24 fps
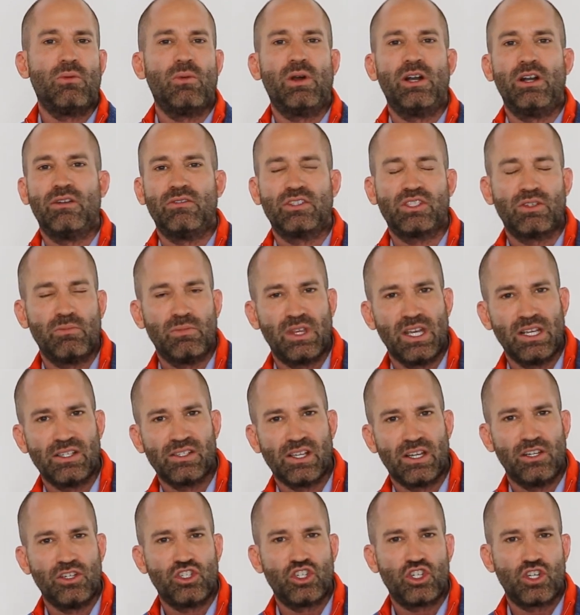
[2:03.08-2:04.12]
We went over some things
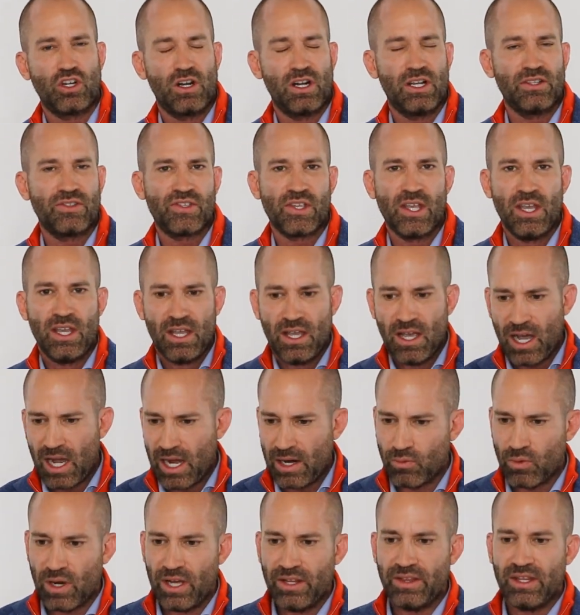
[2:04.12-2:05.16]
on insurance. I
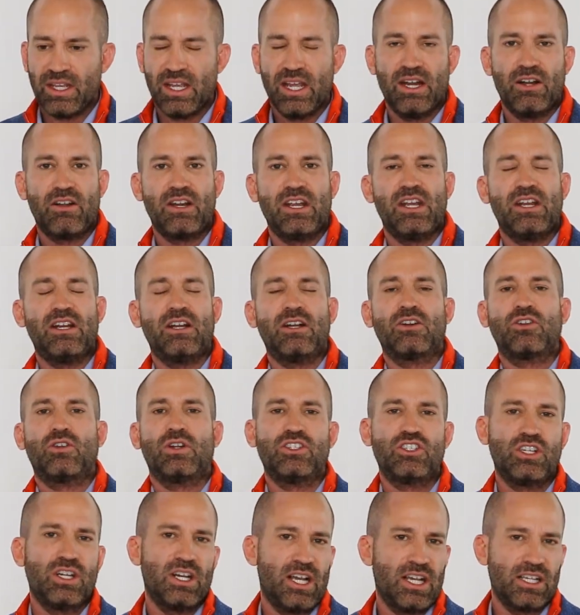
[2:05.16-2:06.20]
run the area here.
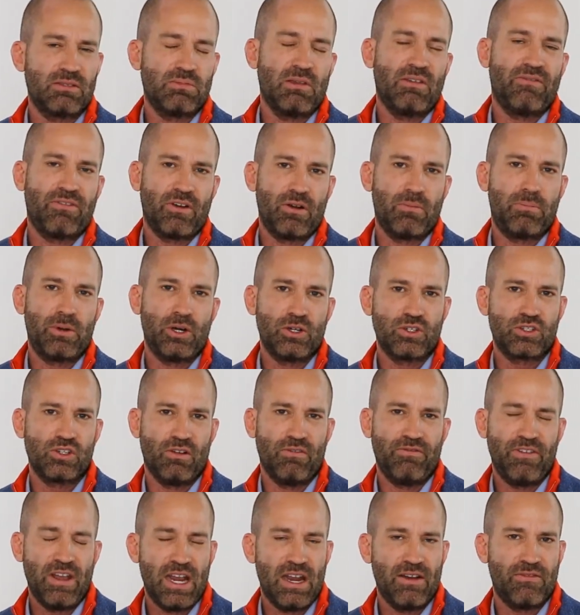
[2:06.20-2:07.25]
Christian asked me for a personal
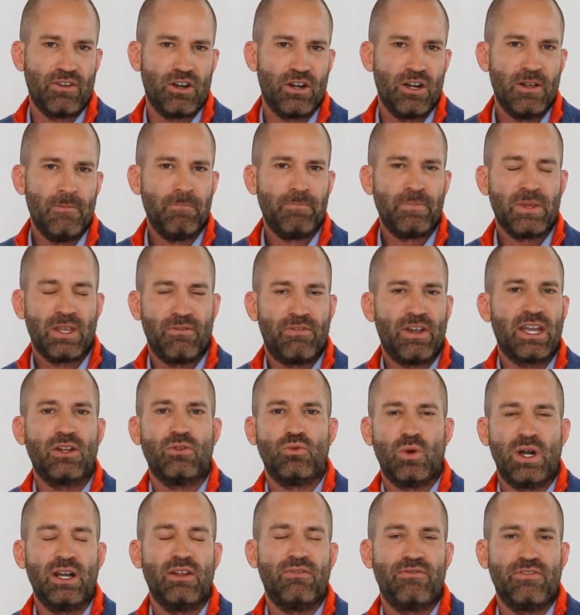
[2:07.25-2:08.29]
favor if I
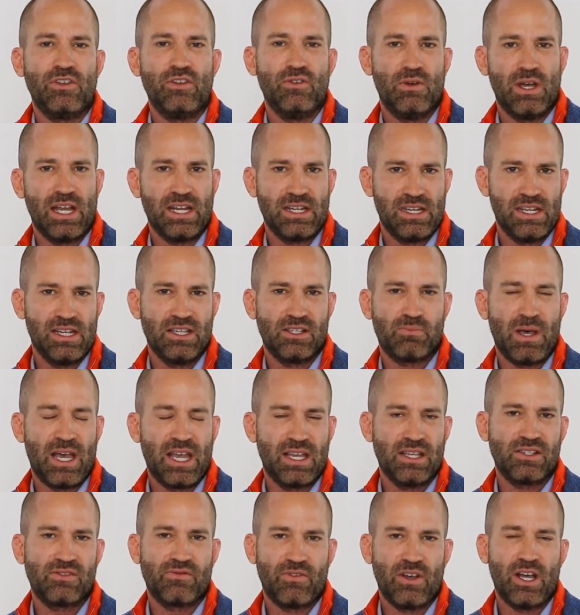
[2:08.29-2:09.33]
could run a few ideas
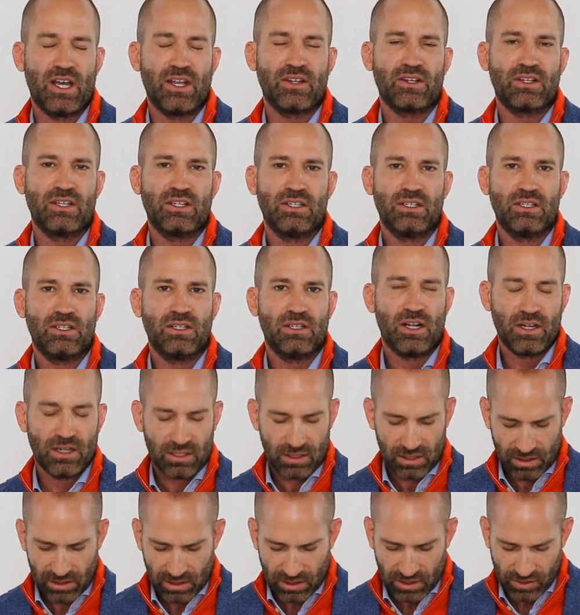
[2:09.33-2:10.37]
by his father. Uh,
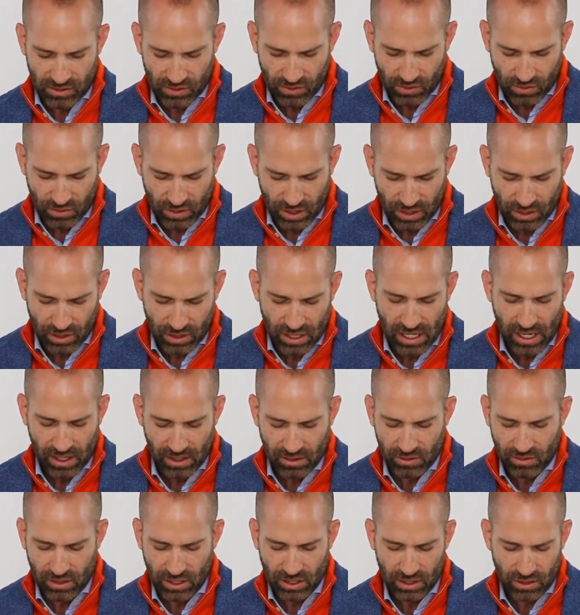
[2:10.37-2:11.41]
is yeah,
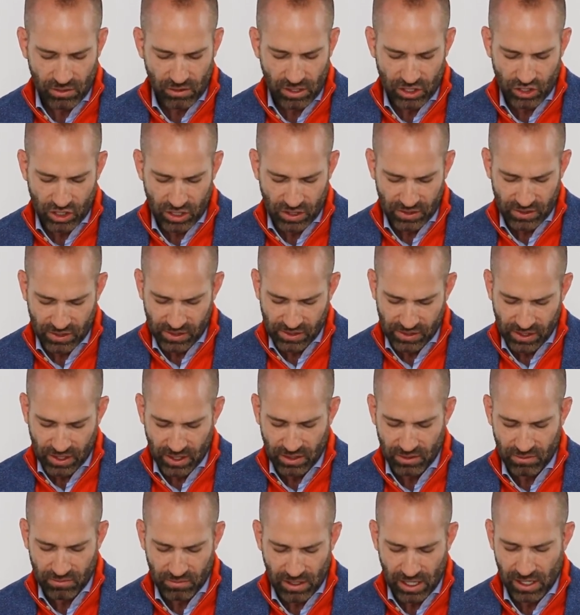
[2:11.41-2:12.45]
Christian's the
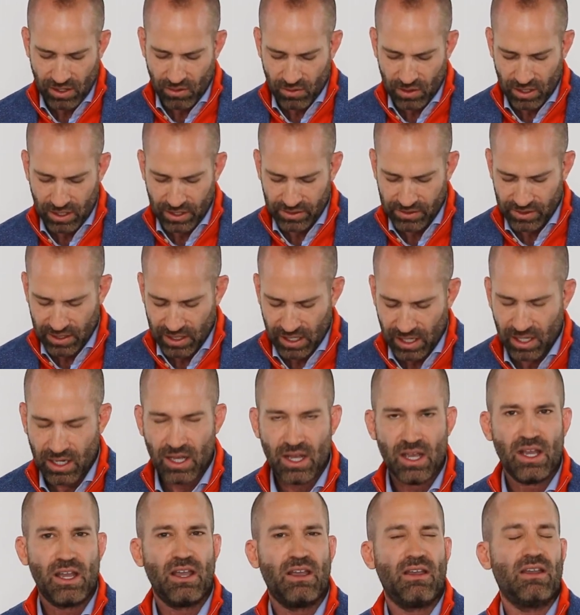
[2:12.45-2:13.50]
son, right? Jorge's the dad.
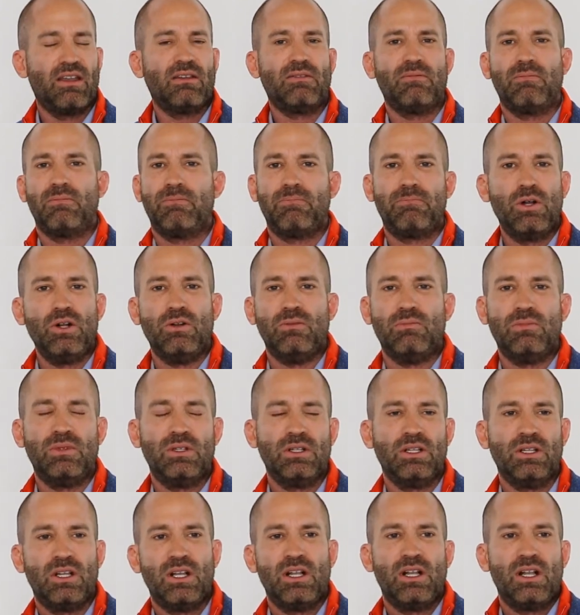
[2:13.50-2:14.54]
Uh, boom. Mm
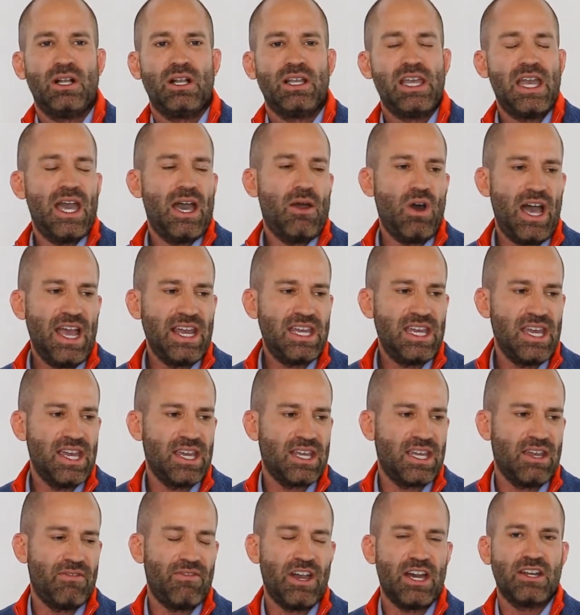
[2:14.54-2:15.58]
-hmm. Yeah, well, I
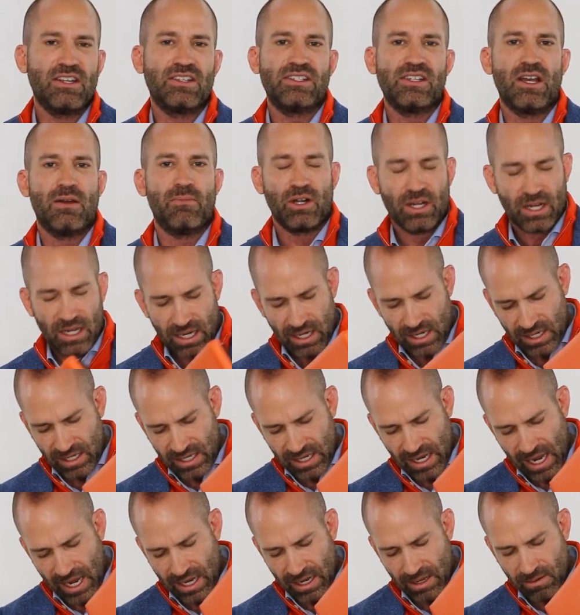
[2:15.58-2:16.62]
can't give out his number. Uh,
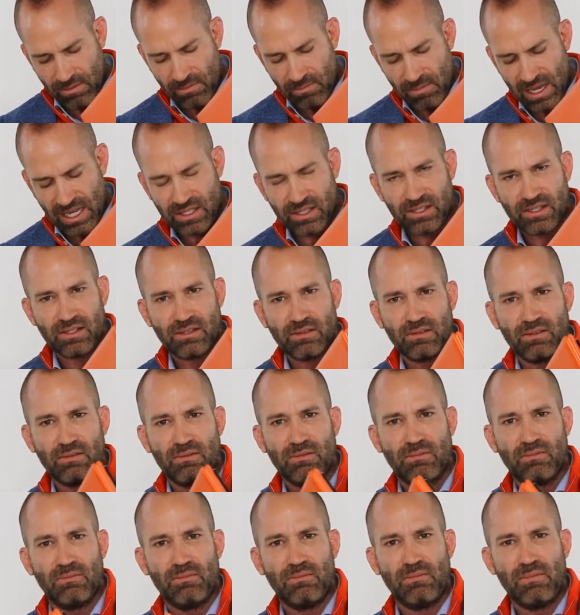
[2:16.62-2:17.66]
got it. Makes
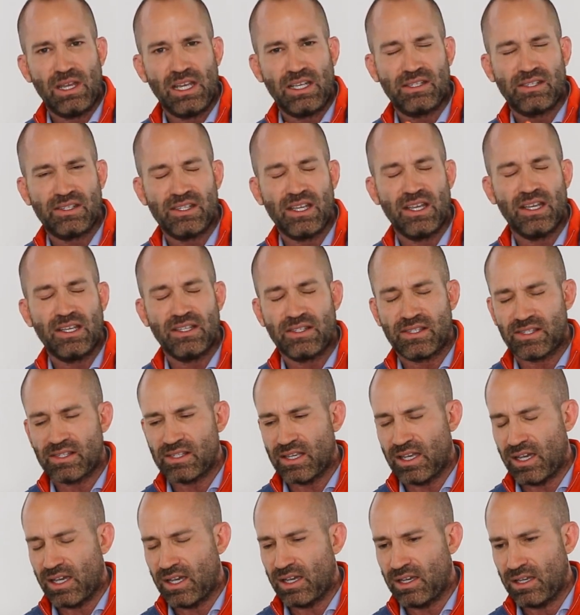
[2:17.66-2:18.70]
makes sense.
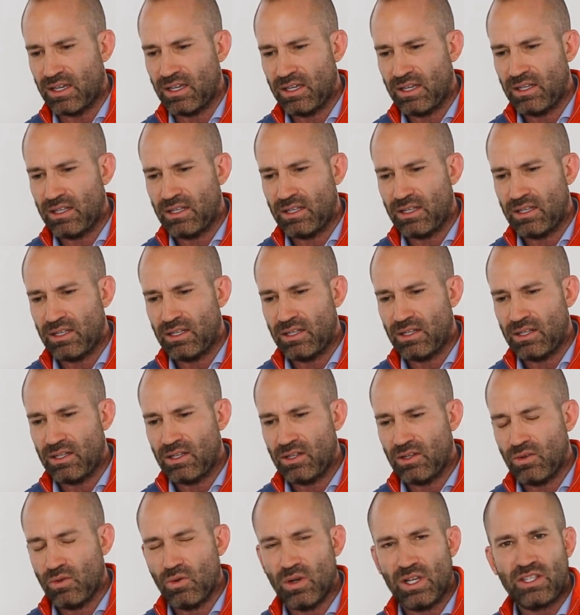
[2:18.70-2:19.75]
Uh,
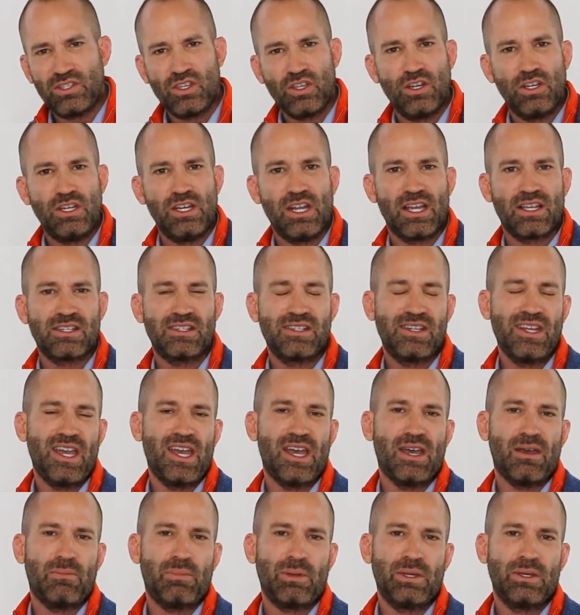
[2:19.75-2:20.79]
what's a good next
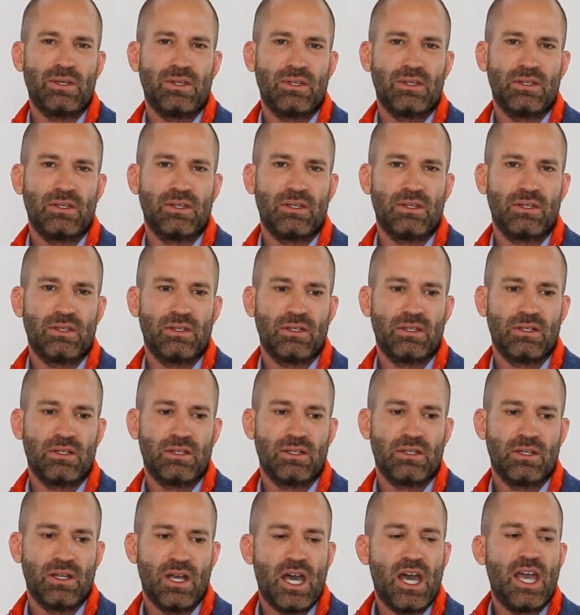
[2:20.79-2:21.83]
step?
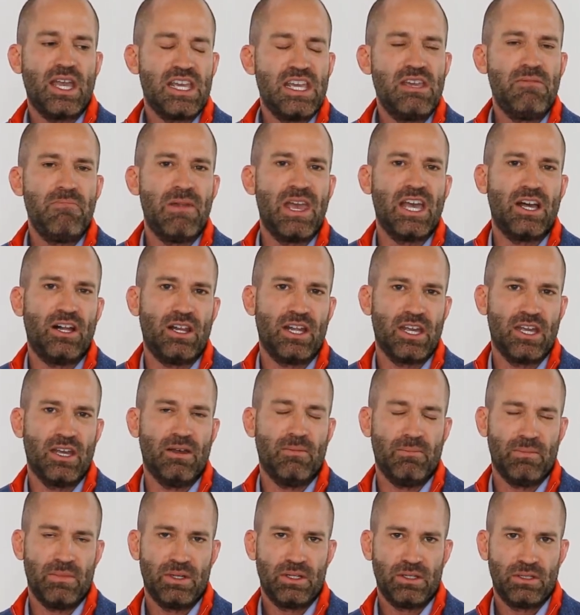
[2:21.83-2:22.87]
Uh, email him.